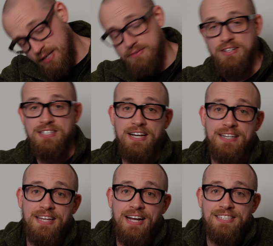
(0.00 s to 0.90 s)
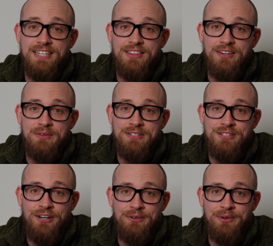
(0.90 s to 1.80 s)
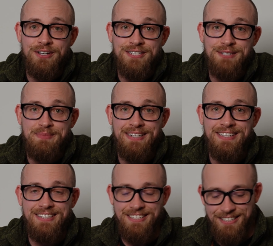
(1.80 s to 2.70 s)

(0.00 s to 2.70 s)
For a second then I actually thought it was not the one I was expecting.